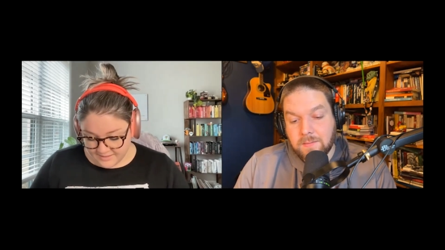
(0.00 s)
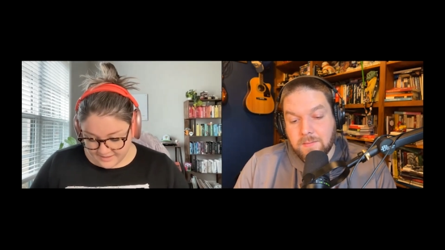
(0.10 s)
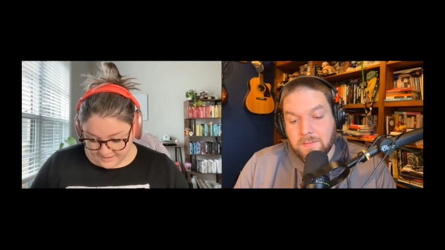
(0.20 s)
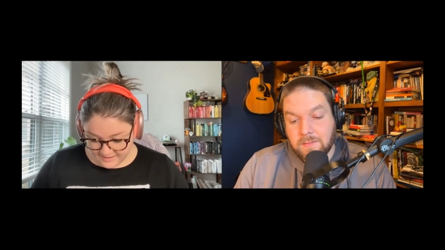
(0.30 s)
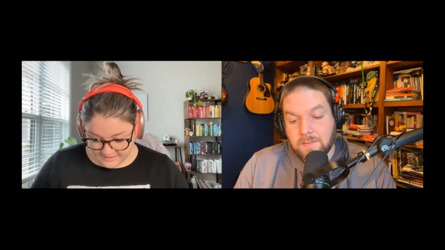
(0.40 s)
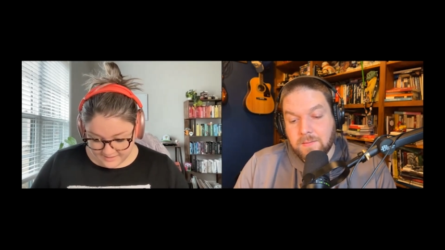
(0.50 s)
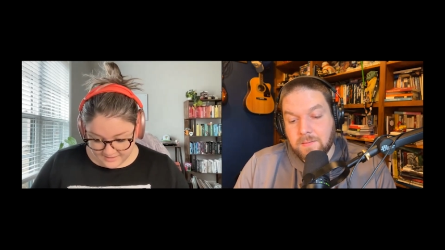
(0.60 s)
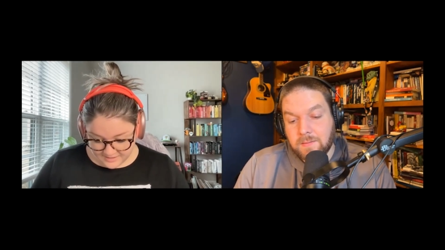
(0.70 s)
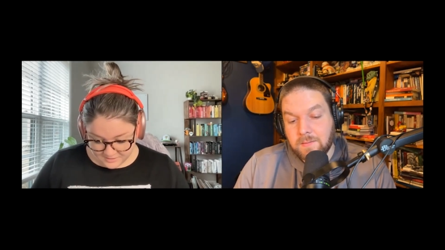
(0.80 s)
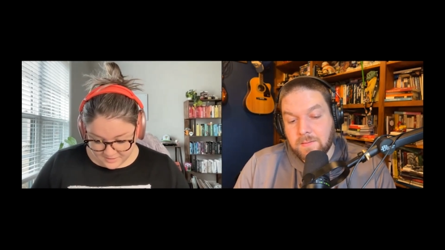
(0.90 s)
Speaker 1: they,
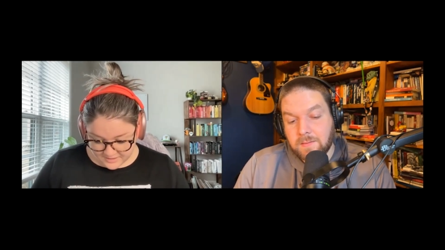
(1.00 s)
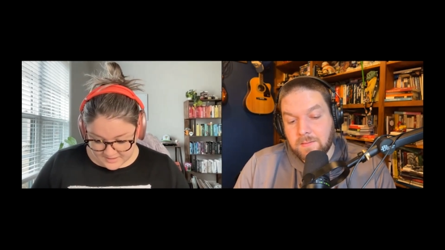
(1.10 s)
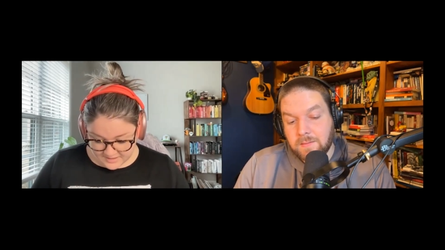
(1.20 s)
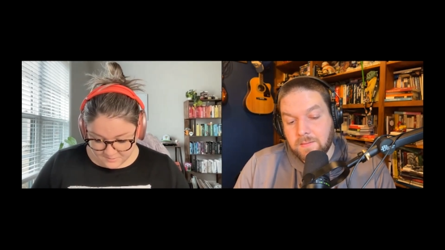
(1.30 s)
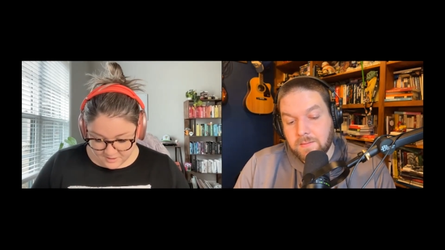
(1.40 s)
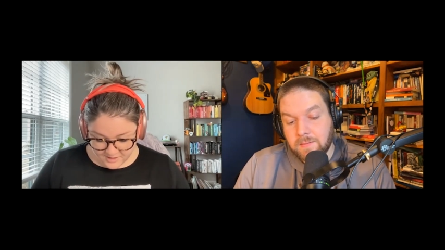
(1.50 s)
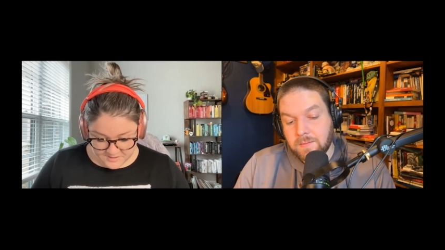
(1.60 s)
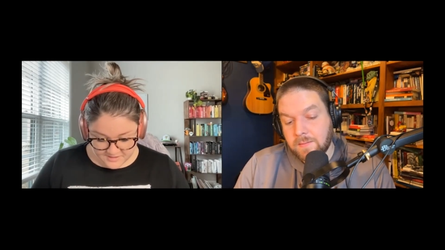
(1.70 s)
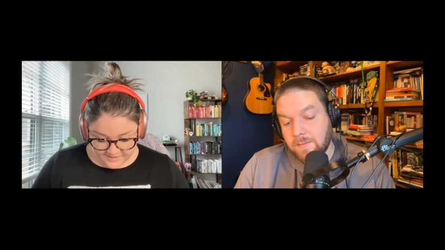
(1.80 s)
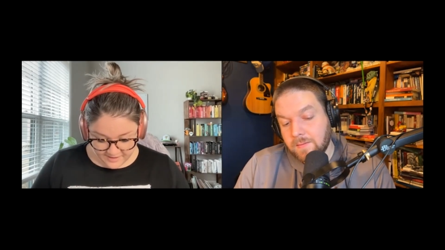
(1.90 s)
you know, like sent word up
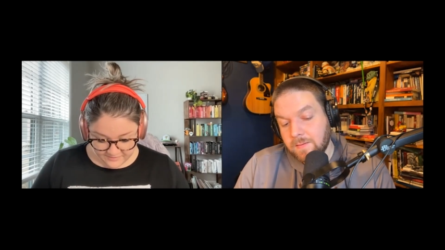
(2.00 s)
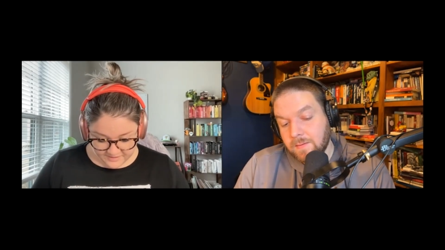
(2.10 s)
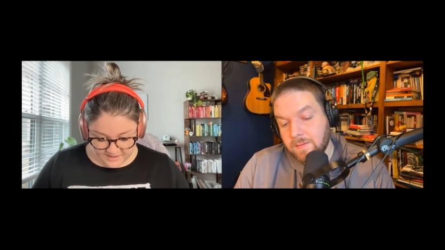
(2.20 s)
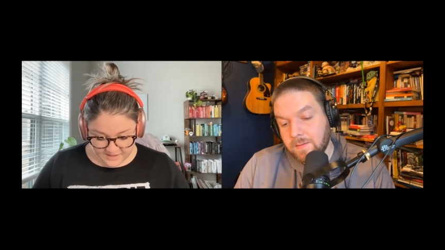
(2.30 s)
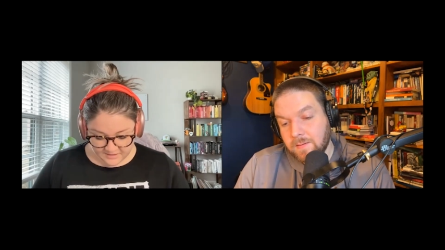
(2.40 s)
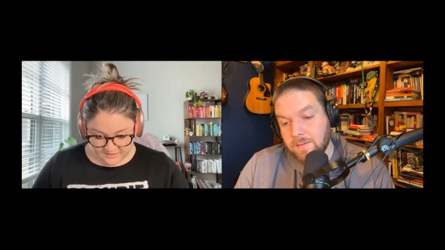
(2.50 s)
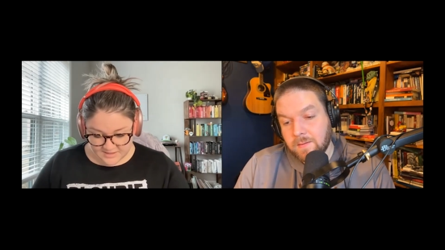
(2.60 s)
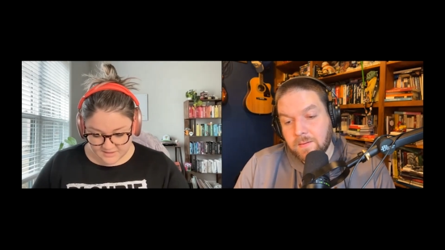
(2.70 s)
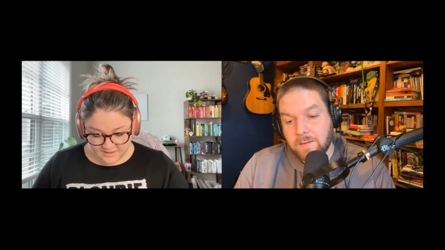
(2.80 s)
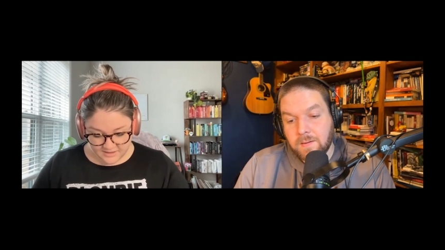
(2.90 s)
to the Elven King
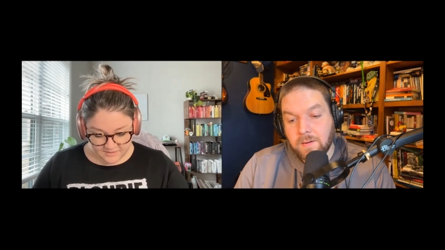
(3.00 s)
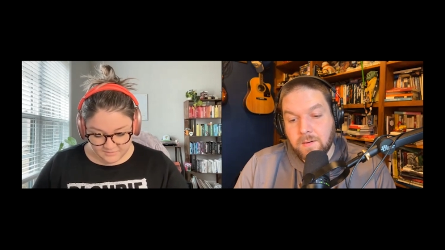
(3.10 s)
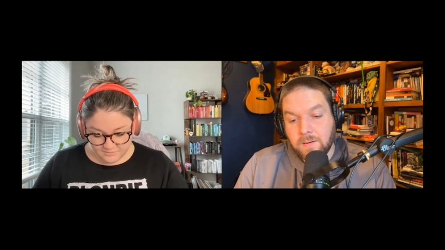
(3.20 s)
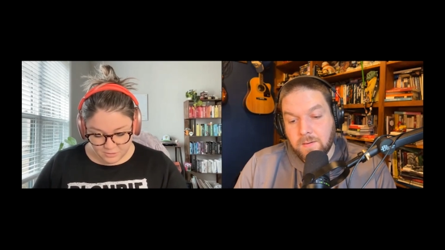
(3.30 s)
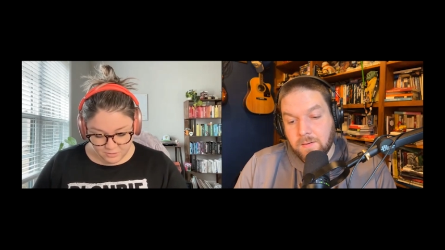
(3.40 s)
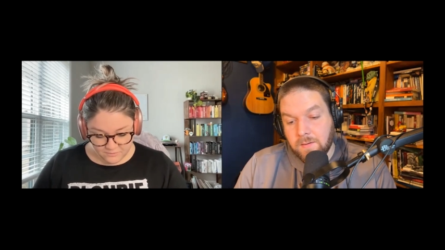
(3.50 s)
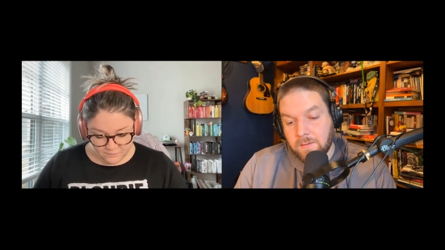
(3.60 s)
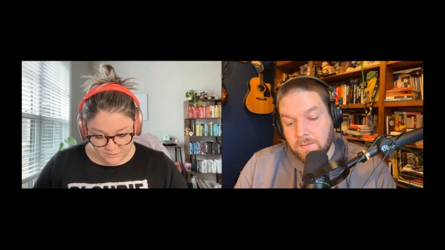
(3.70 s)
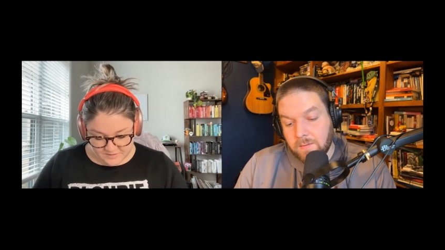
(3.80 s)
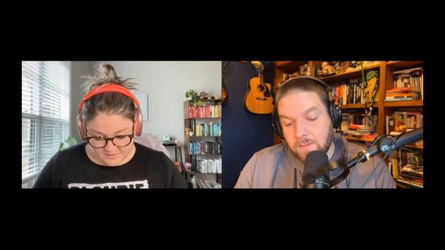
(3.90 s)
to like join
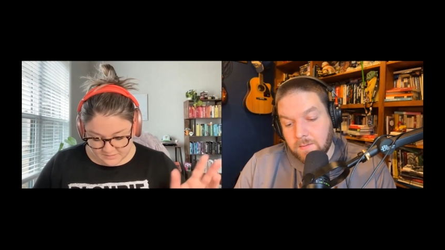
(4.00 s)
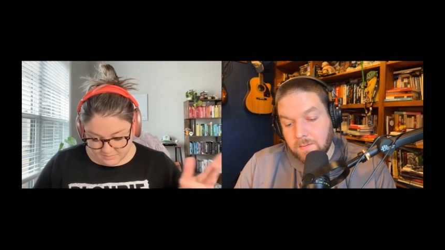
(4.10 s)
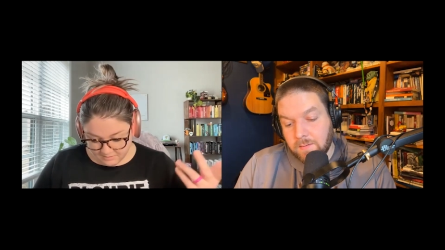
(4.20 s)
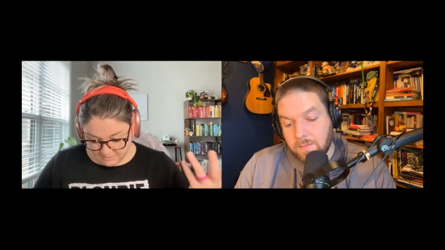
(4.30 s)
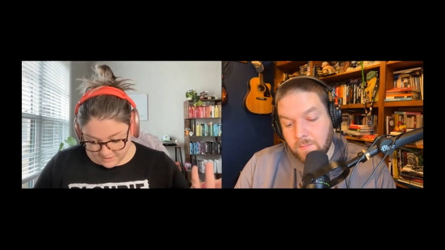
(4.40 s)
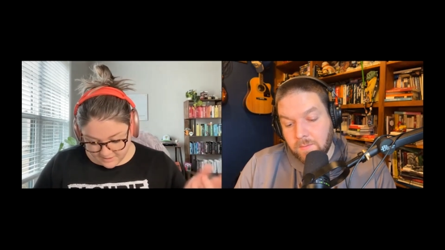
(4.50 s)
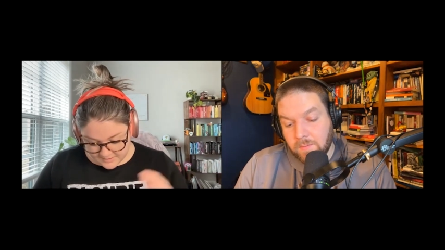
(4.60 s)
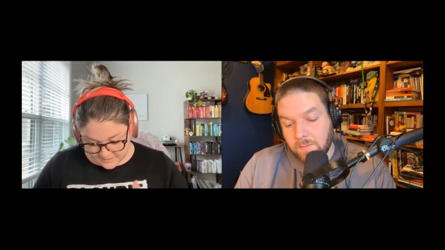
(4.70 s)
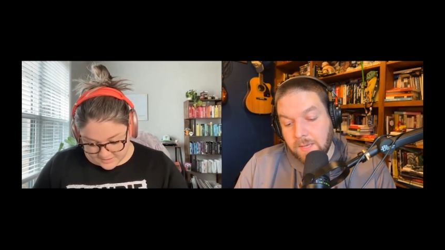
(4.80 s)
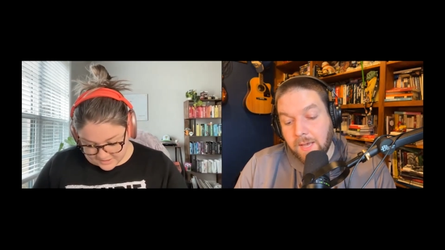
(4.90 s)
forces, blah blah blah,
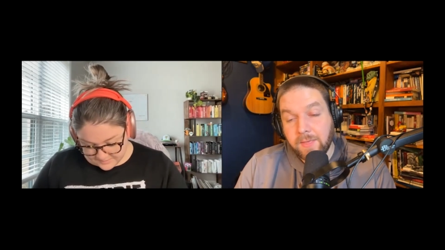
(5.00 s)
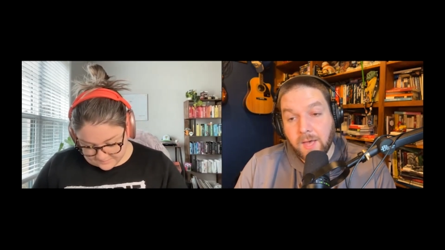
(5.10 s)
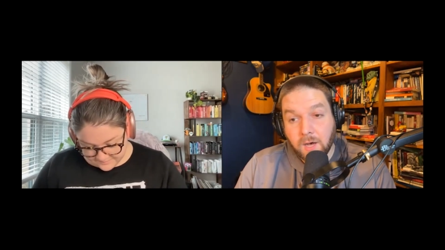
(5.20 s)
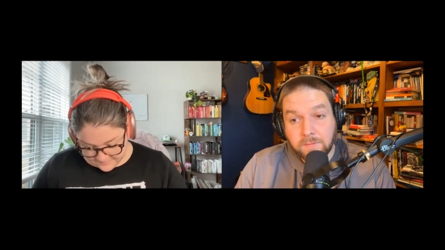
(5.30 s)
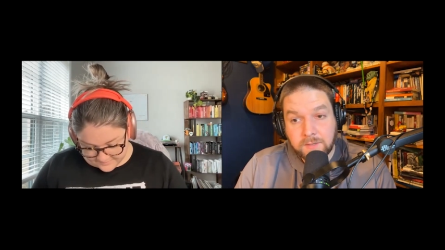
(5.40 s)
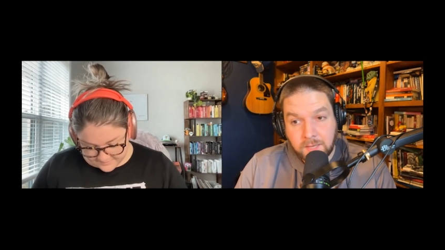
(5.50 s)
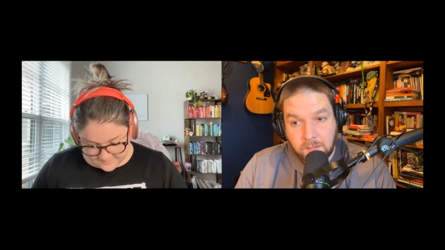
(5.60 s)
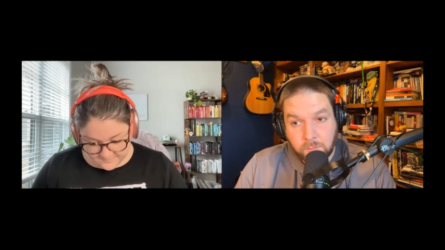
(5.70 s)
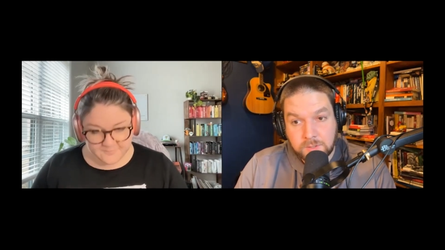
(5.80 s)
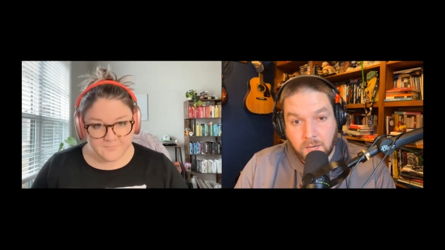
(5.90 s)
etc. Yeah,
Speaker 2: the Elven King
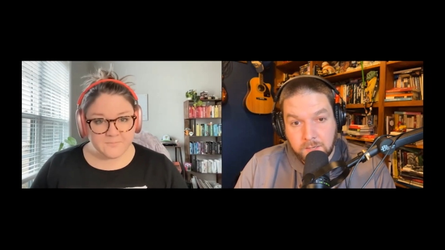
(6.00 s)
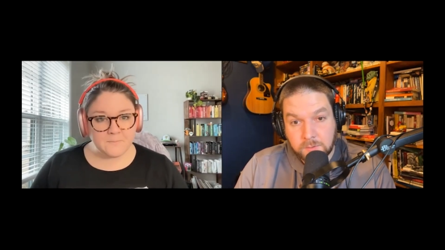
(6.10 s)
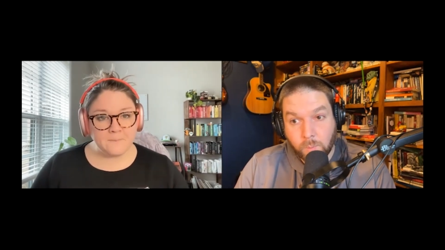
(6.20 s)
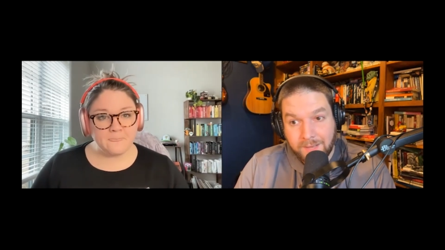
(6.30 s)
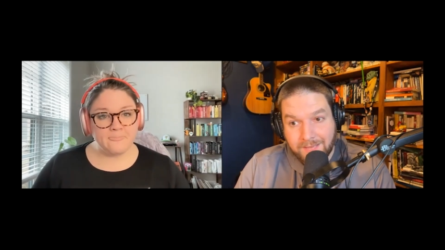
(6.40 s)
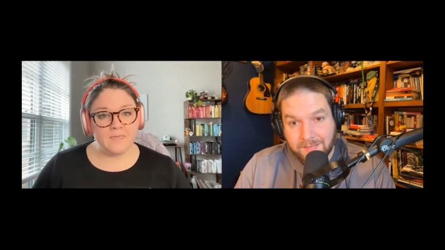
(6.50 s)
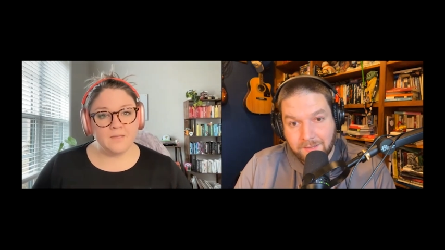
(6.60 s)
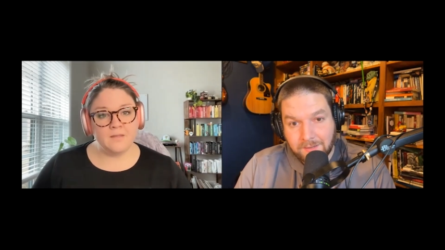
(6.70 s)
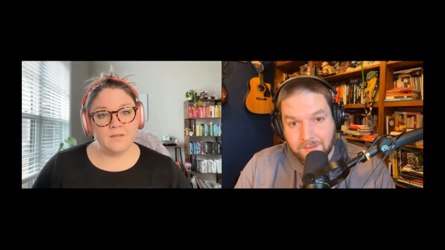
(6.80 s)
was on his way.